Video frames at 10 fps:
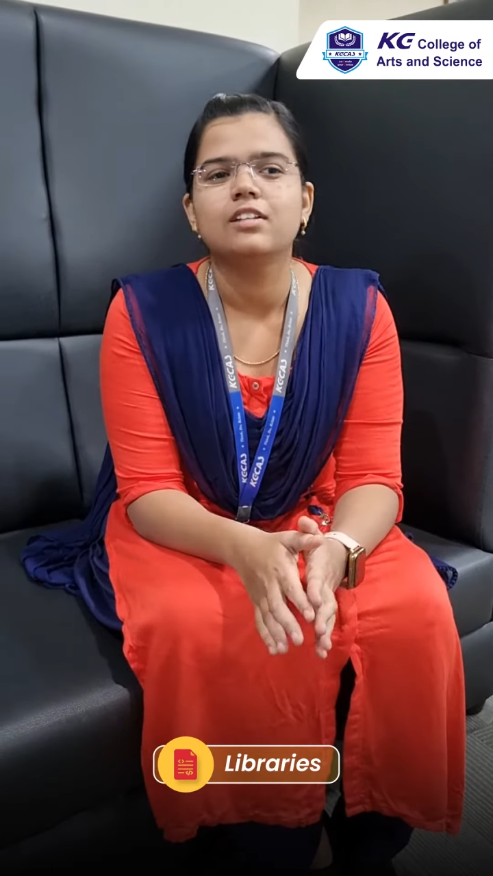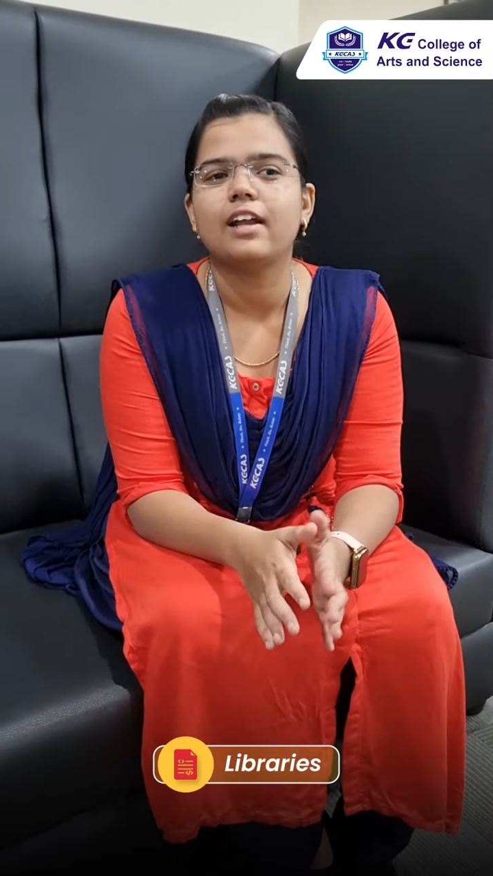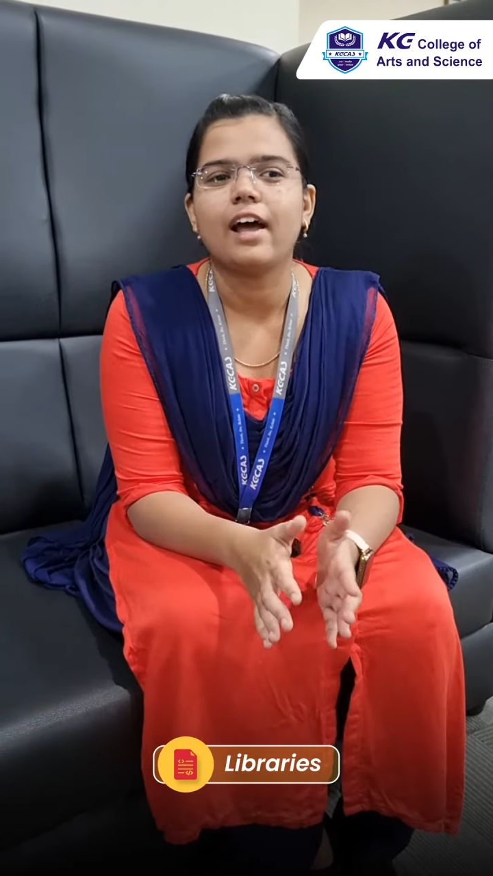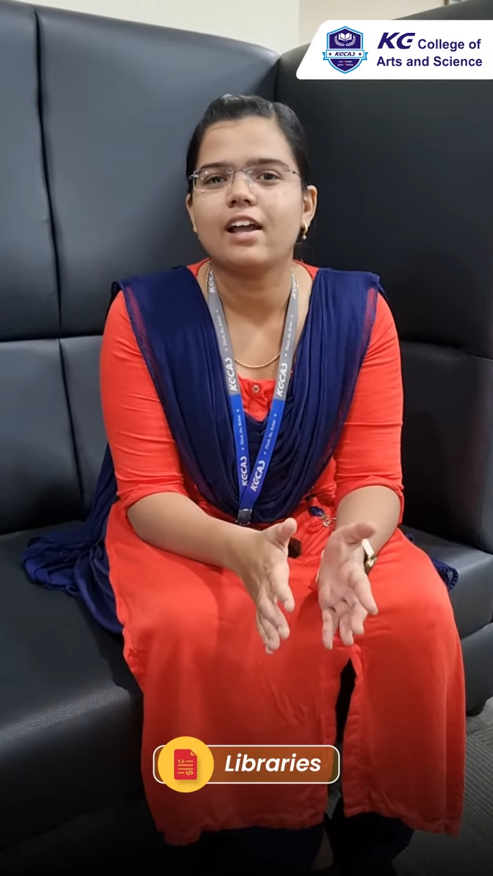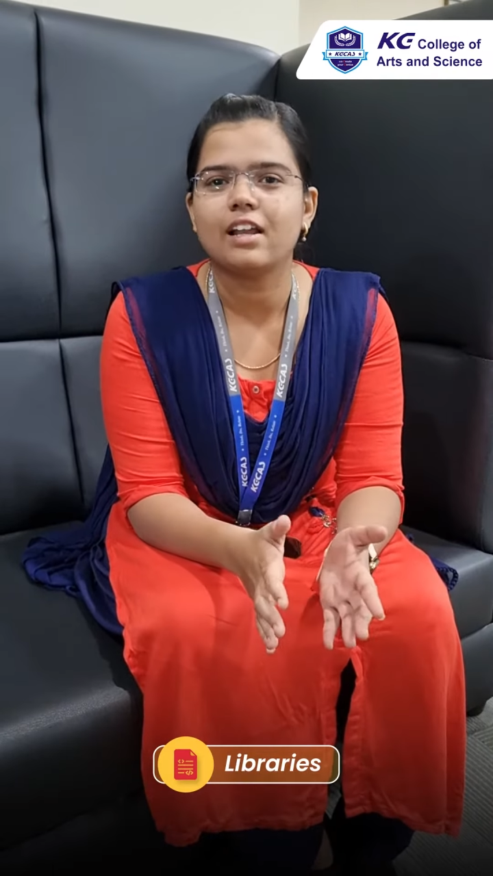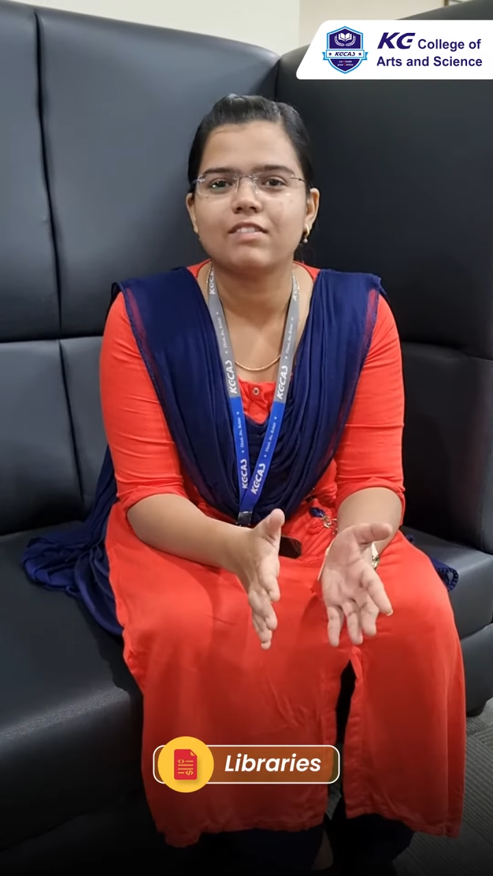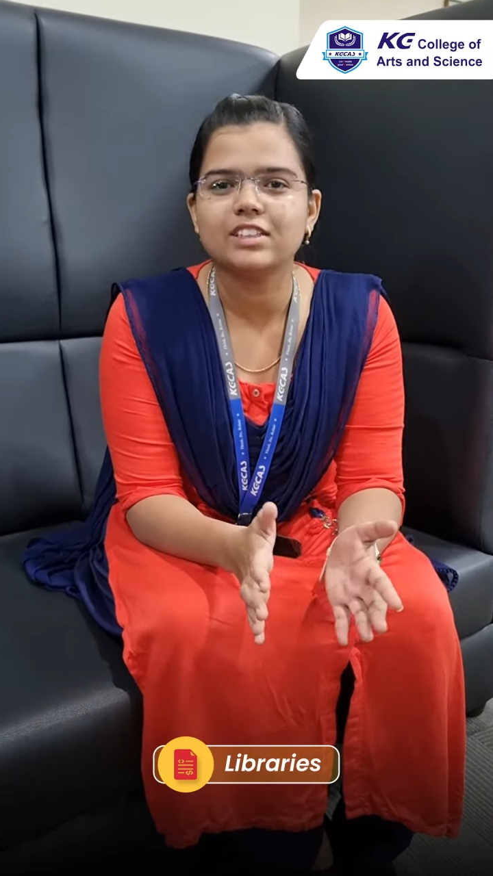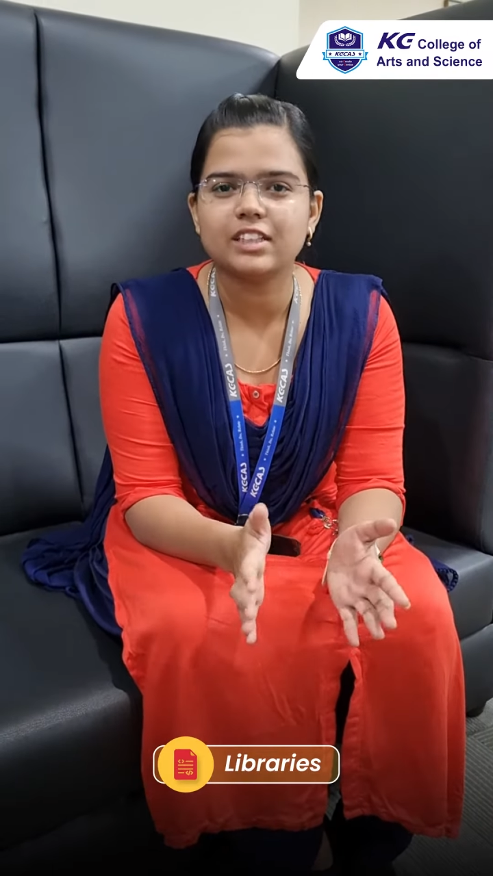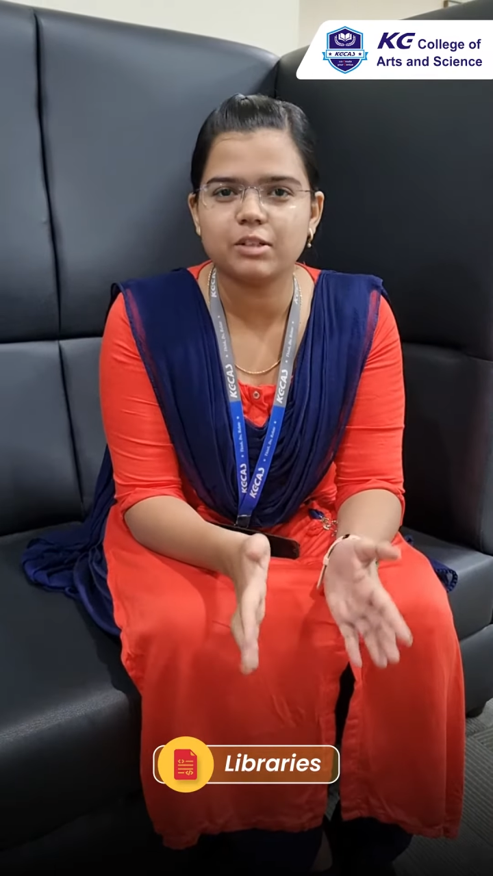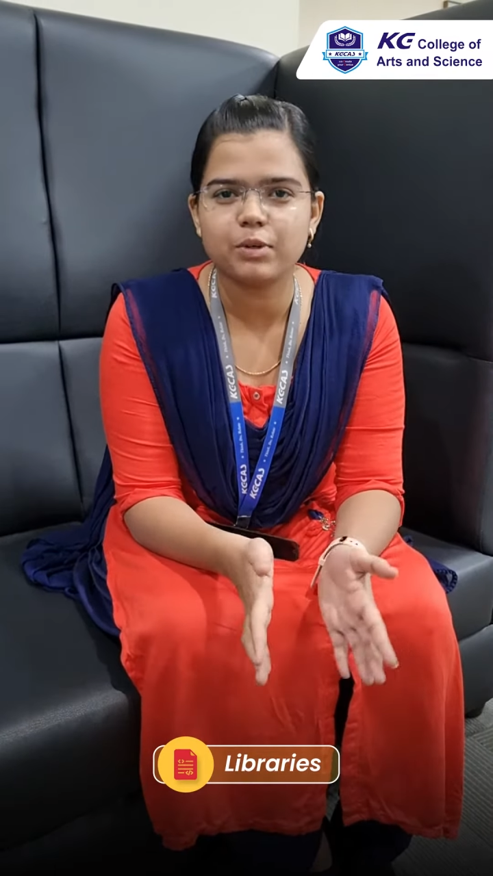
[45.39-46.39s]
that I had never
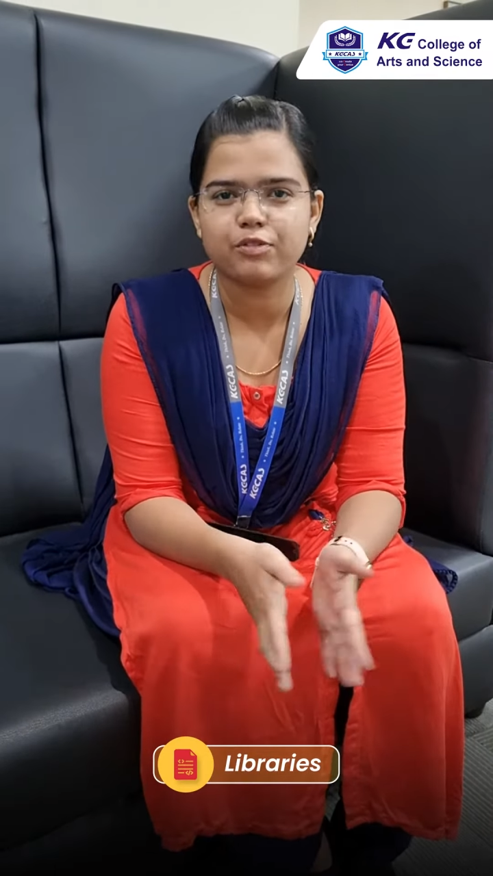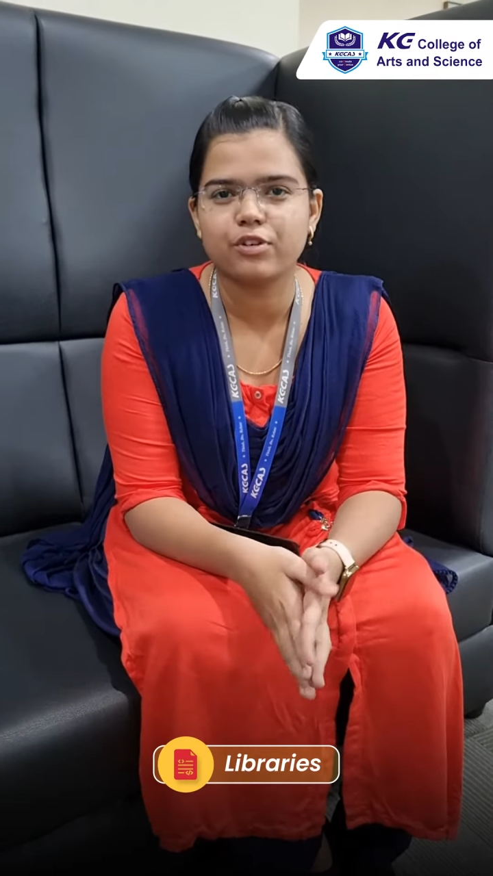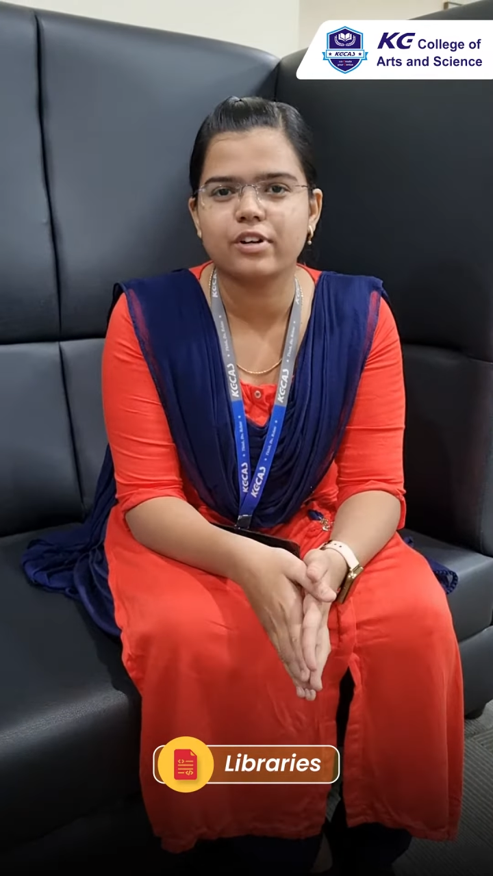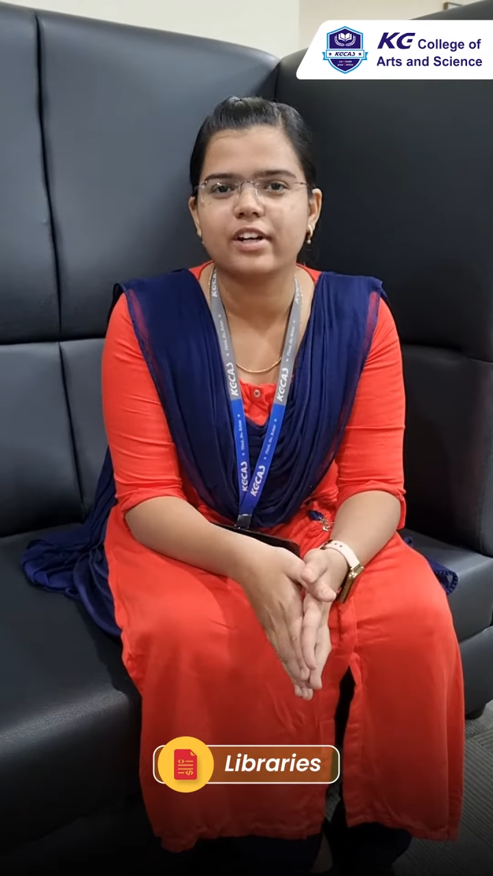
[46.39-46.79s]
seen before